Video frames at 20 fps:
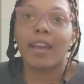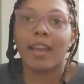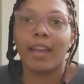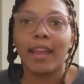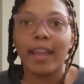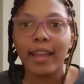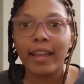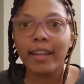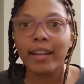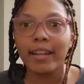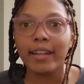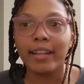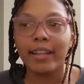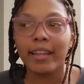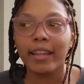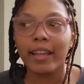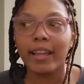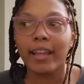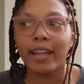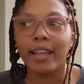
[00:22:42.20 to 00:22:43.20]
And
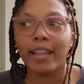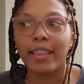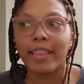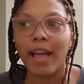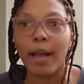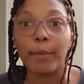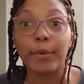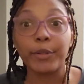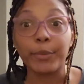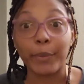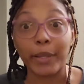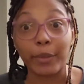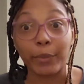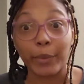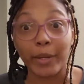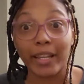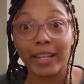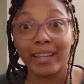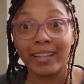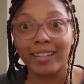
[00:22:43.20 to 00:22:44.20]
that was week
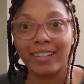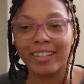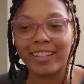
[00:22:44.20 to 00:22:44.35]
3.